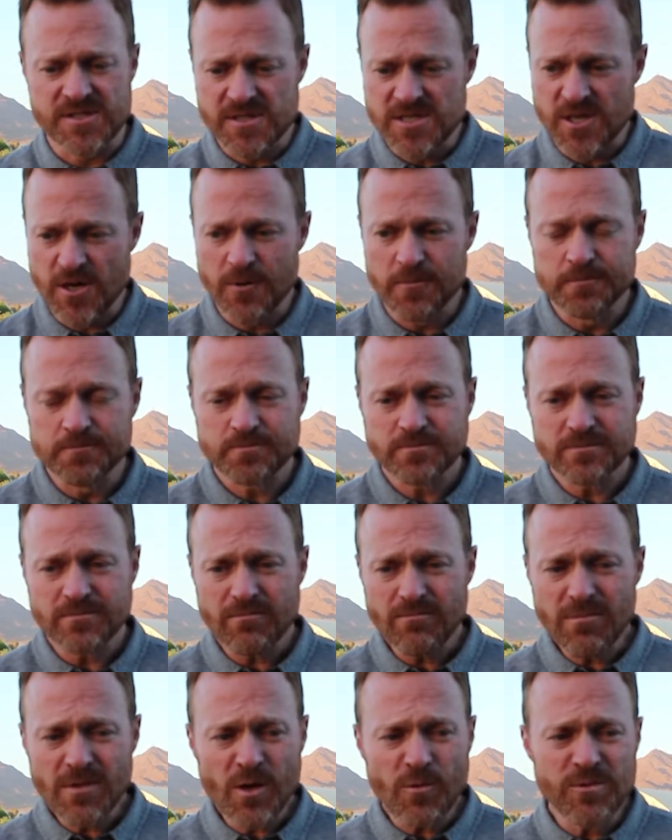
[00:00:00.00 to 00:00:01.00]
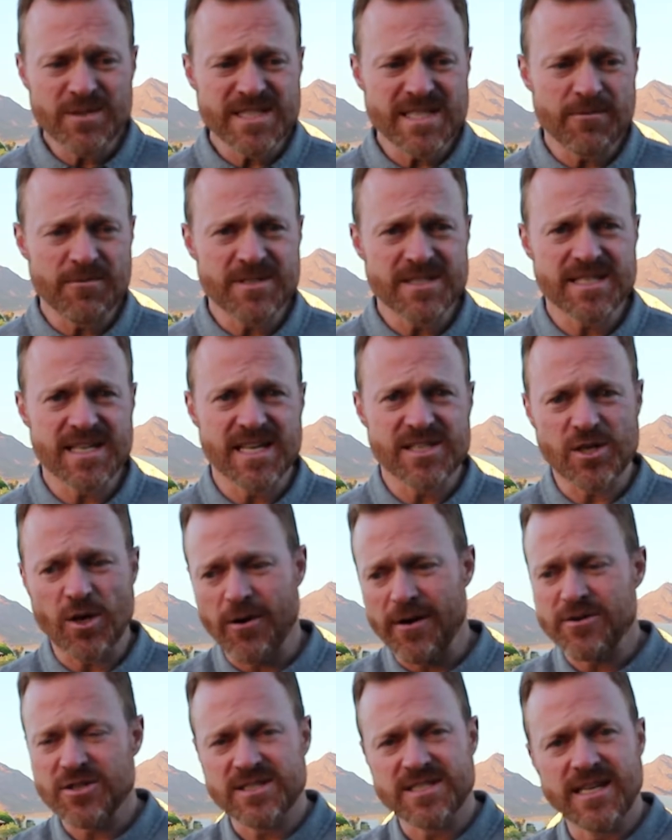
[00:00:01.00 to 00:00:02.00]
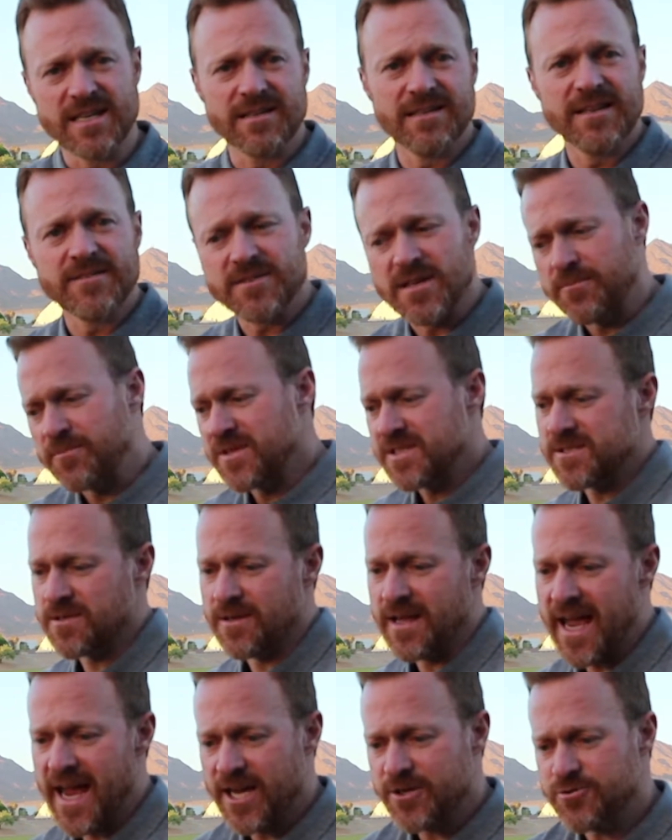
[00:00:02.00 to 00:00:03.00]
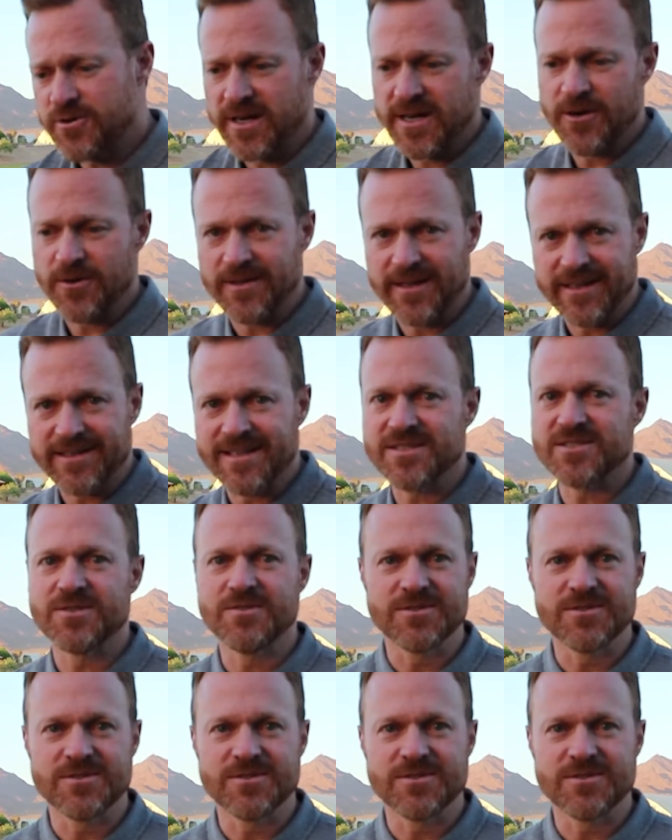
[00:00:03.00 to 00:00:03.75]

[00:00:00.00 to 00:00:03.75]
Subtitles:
So when someone says, oh, I just need to lift up this little hatch right here like this,